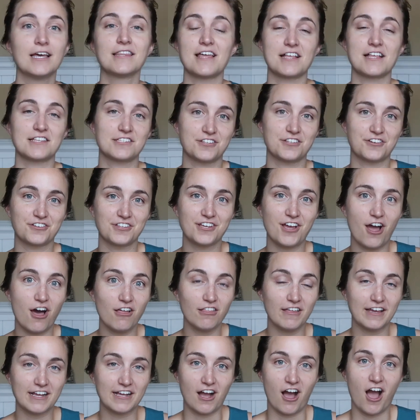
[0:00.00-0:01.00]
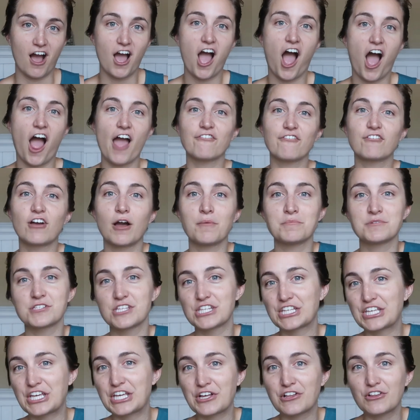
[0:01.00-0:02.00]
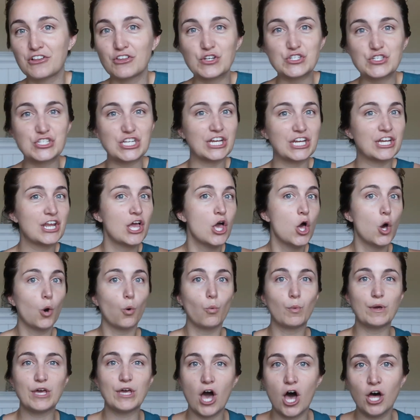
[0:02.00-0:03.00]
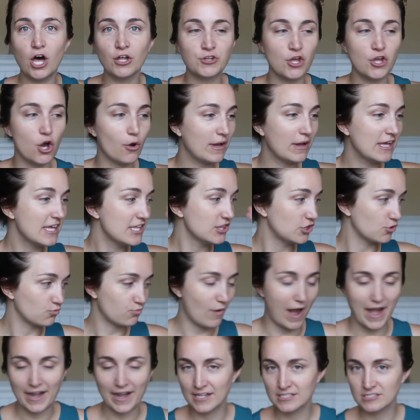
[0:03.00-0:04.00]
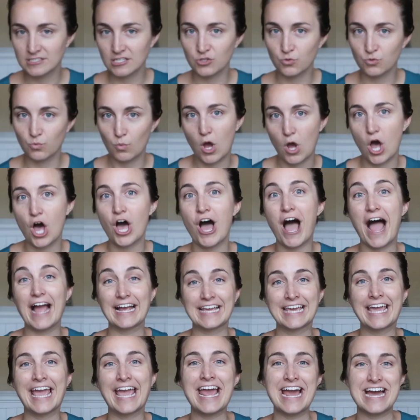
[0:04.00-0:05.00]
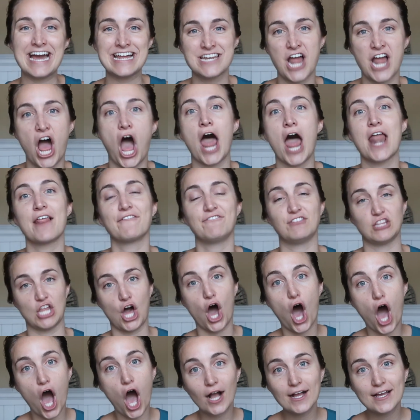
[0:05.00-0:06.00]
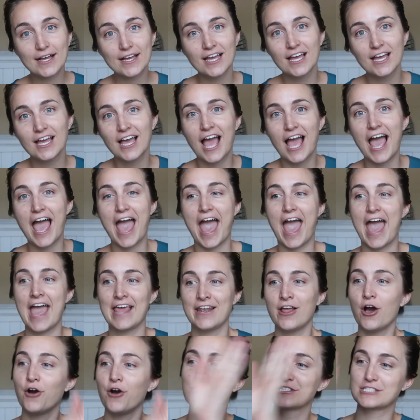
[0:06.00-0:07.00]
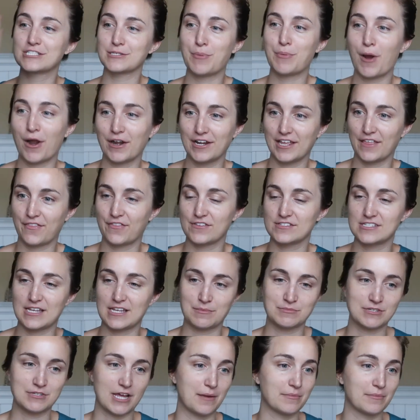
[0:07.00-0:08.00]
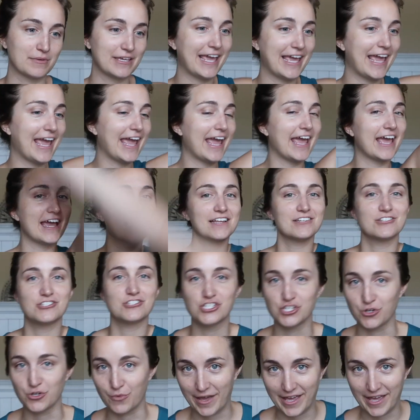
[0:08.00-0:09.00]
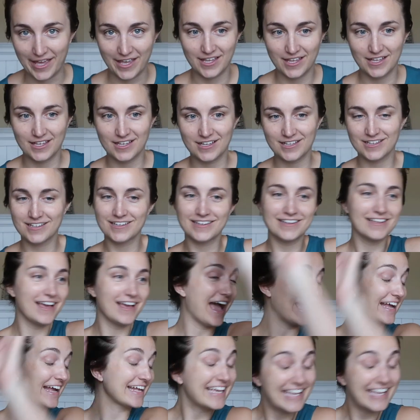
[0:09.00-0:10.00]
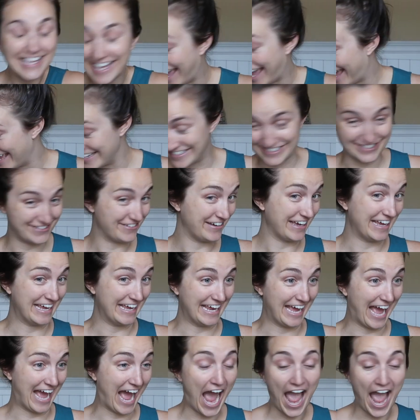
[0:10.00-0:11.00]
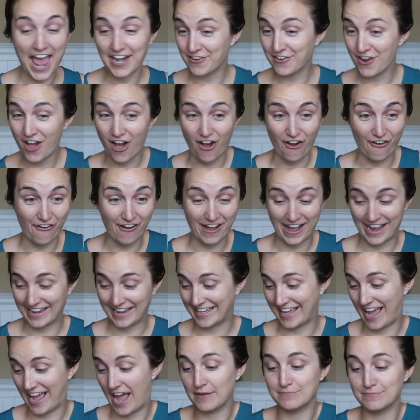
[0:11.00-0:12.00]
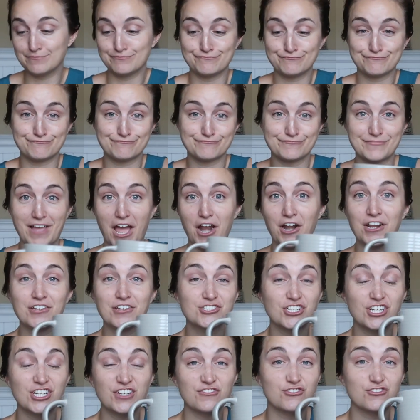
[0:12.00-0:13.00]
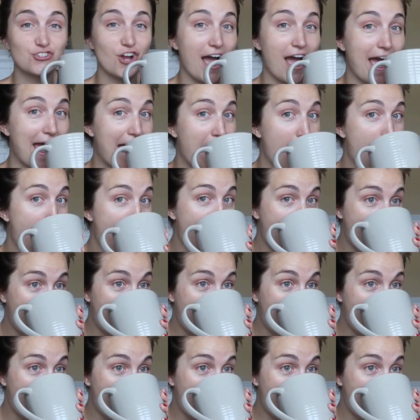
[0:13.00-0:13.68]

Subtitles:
That's literally all I got. I've come to the conclusion, we all know it, the writing's on the wall. I cannot vlog and host a party at the same time. Can't do it. Can't do it. I don't know, I shouldn't even try.